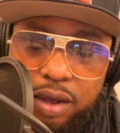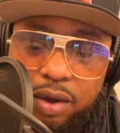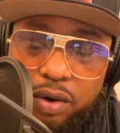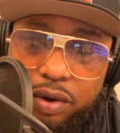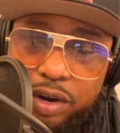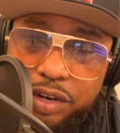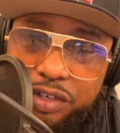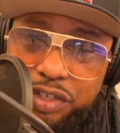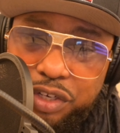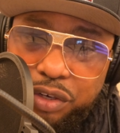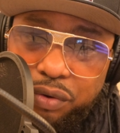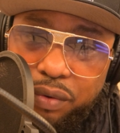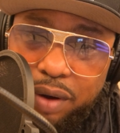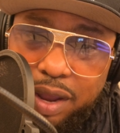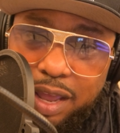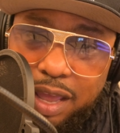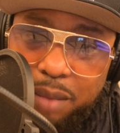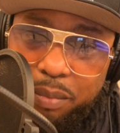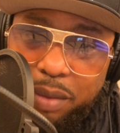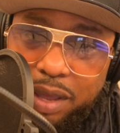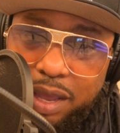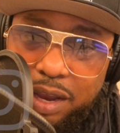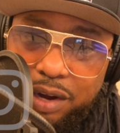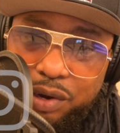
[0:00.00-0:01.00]
on
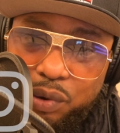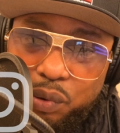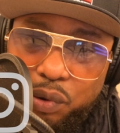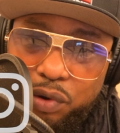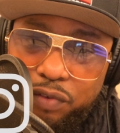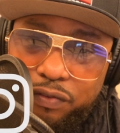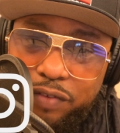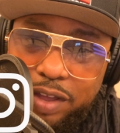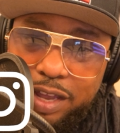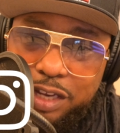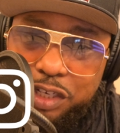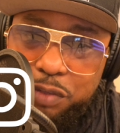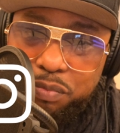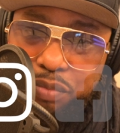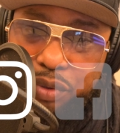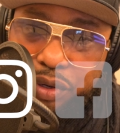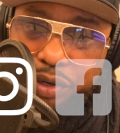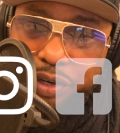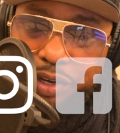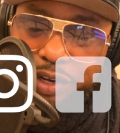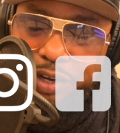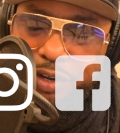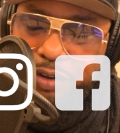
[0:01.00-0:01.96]
Instagram and on Facebook.